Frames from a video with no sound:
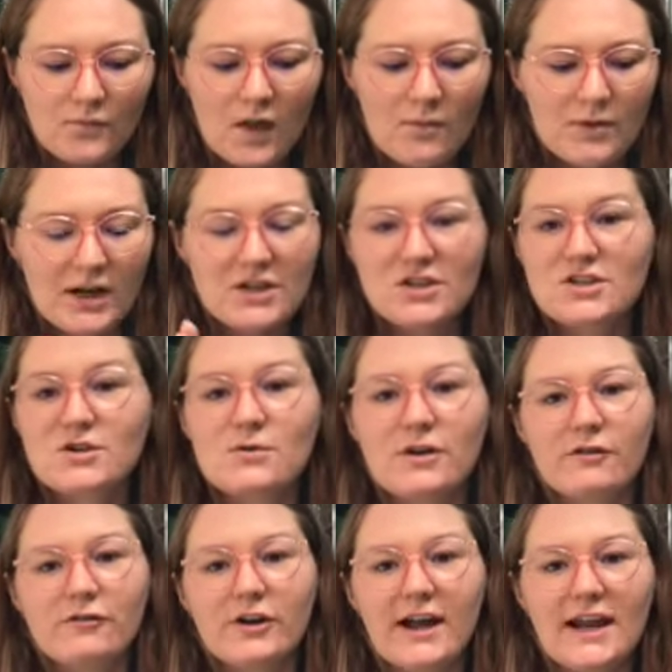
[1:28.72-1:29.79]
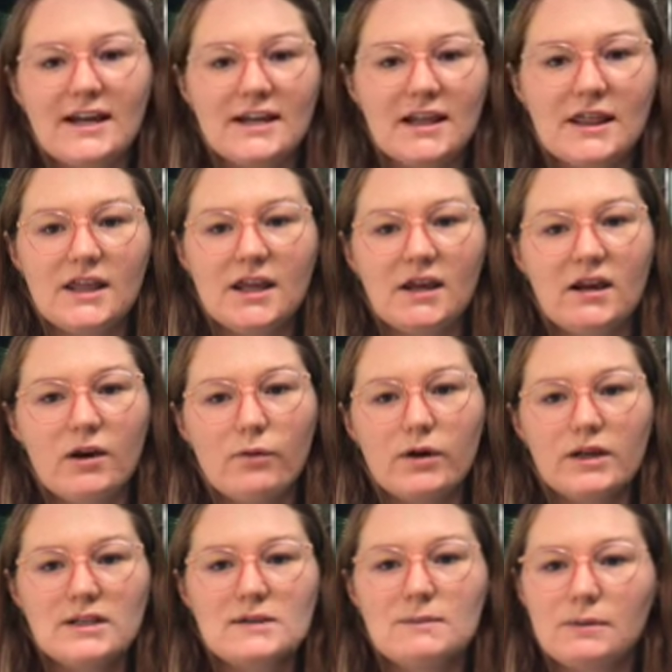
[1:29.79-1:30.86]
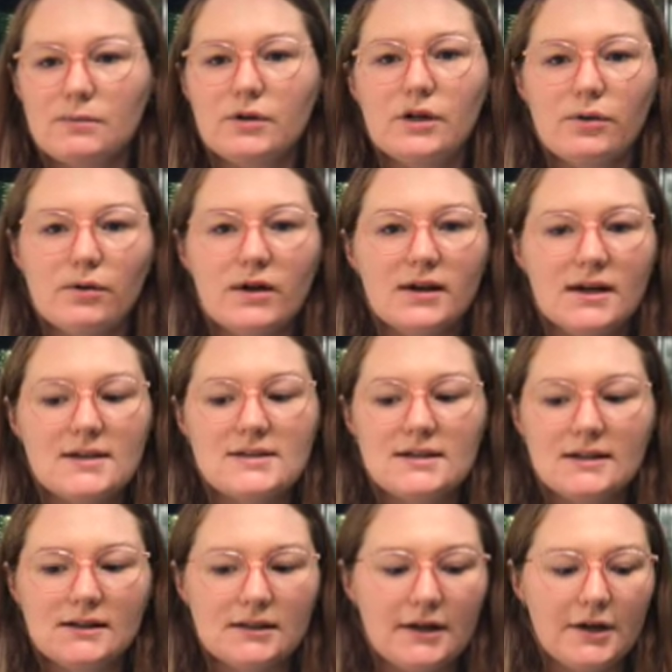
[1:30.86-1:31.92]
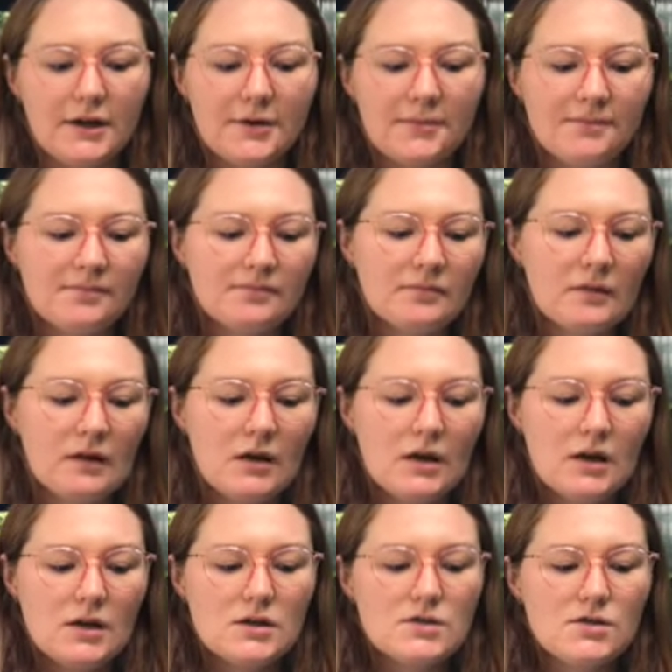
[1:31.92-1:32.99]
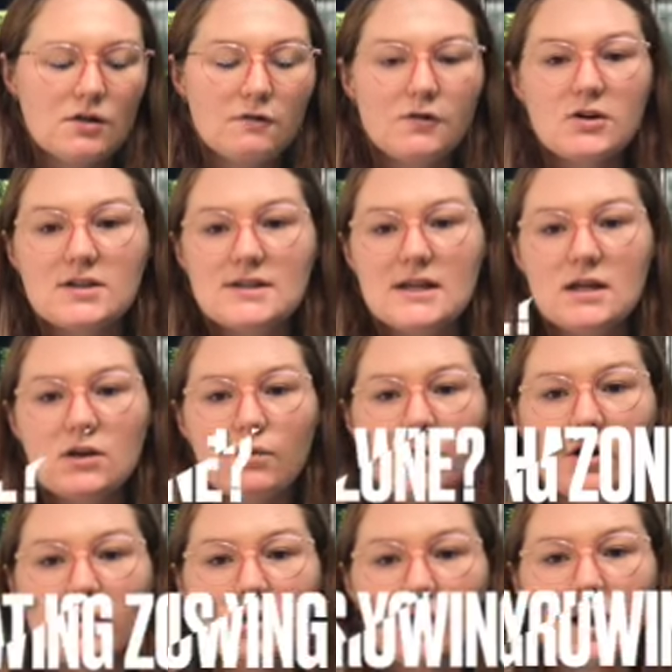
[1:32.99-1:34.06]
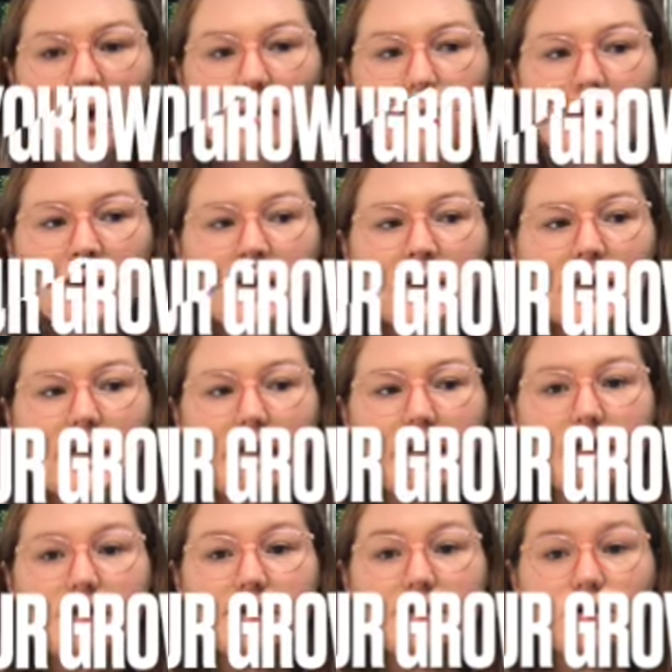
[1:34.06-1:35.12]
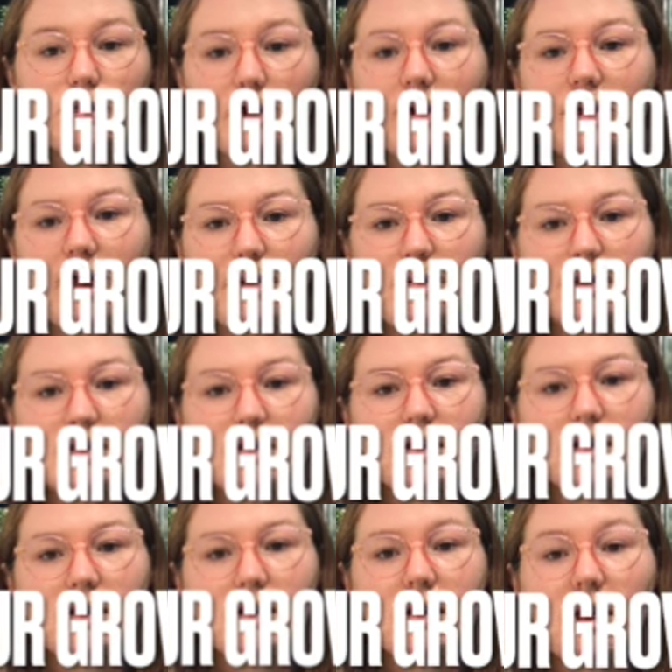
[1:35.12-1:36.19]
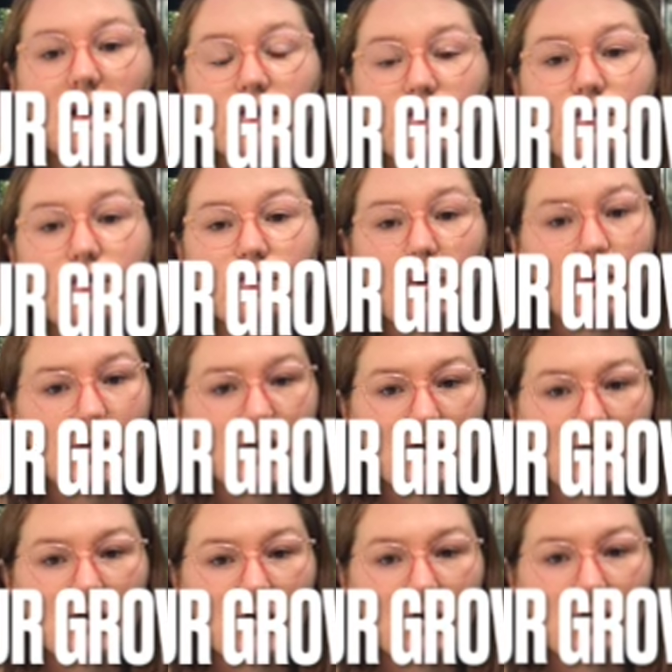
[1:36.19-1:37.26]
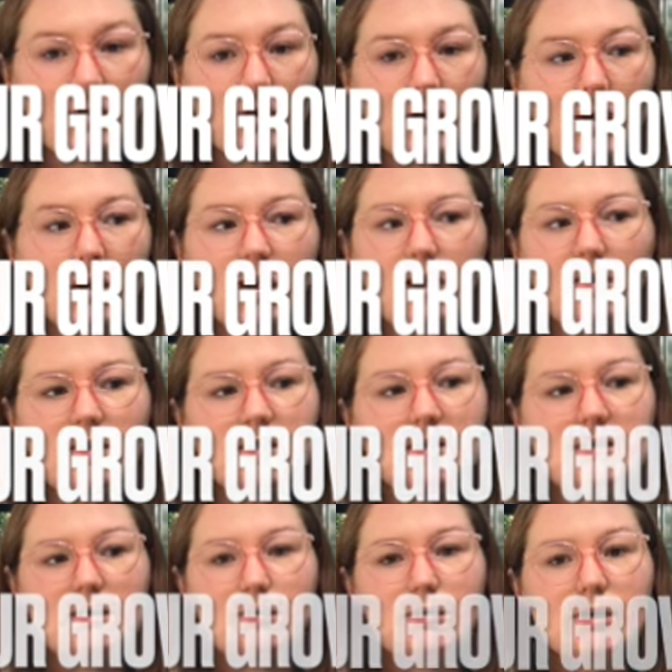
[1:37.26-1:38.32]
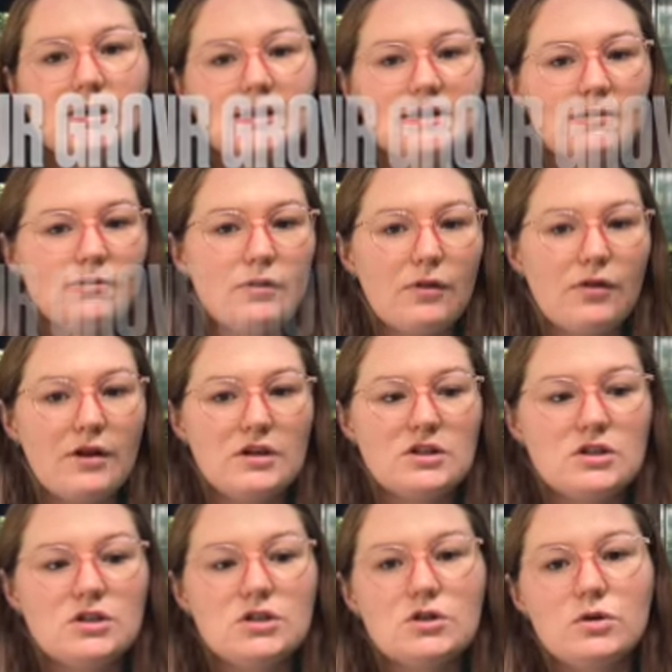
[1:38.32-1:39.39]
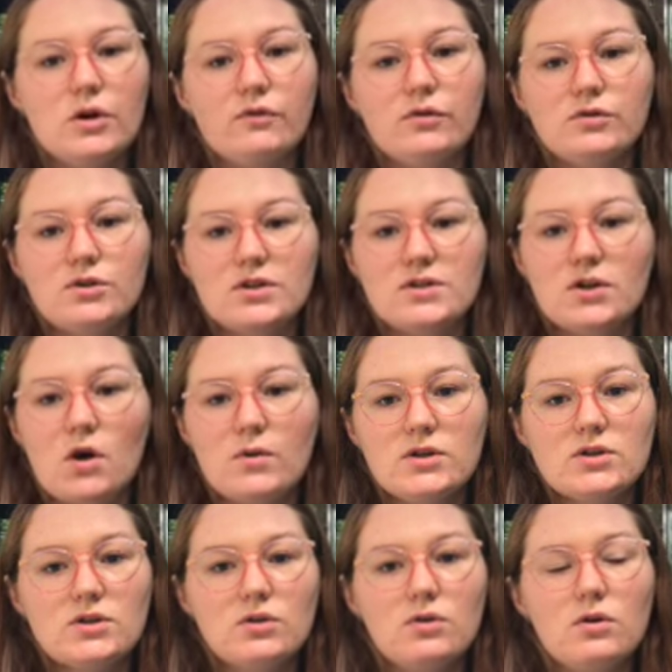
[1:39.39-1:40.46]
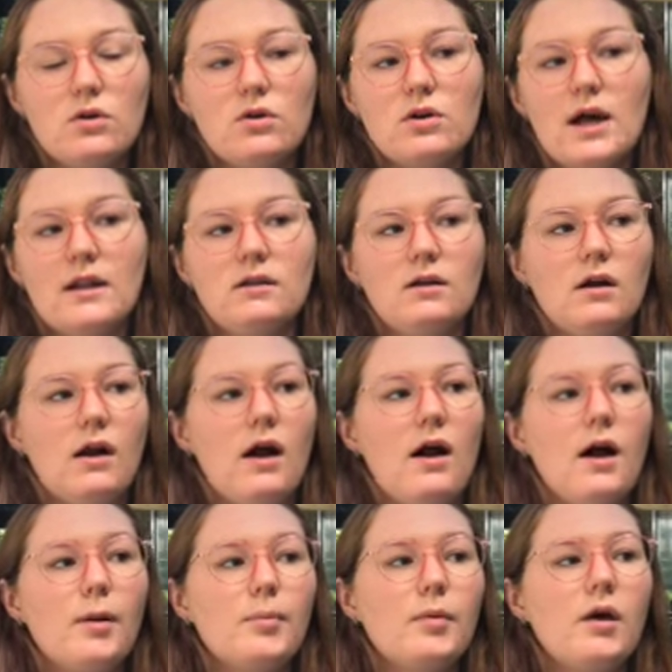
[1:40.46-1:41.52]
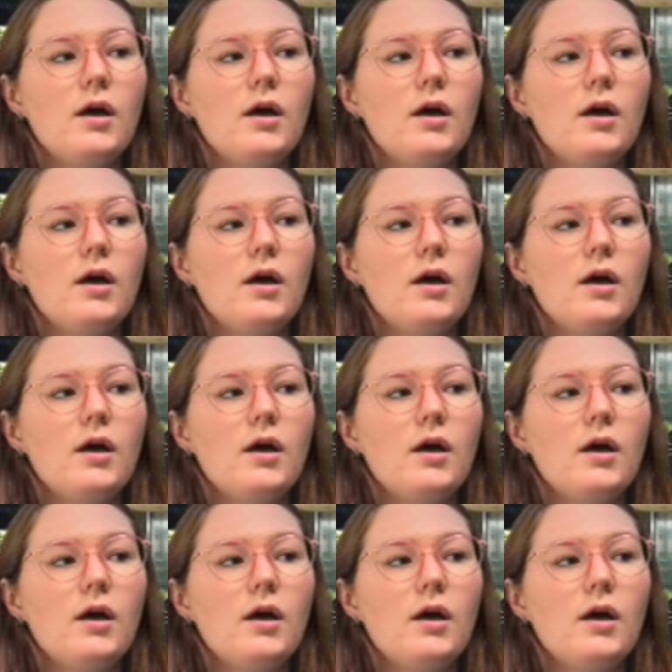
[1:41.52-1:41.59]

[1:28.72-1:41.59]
But I just don't want to forget anything, and I want it to be pretty organized and clear. So the first thing you want to look up is your climate and your growing zone. This is a pretty simple thing to do if you just go into Google and look up